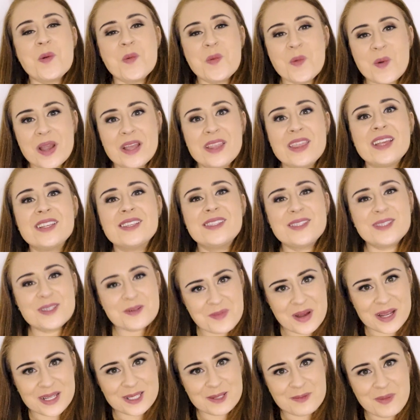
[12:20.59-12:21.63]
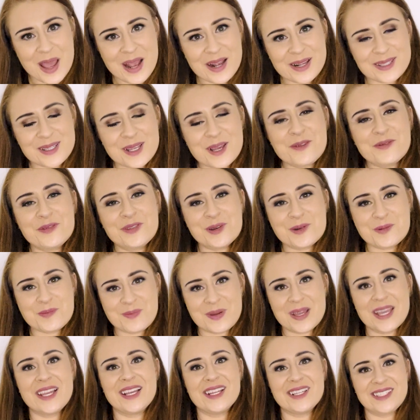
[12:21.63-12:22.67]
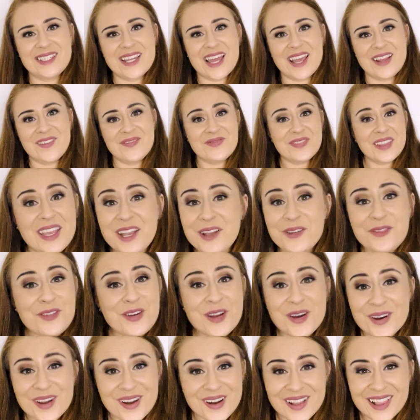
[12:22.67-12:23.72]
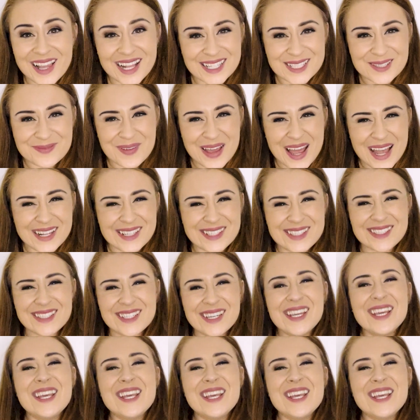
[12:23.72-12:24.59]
with some aspects of your big day, if not all aspects.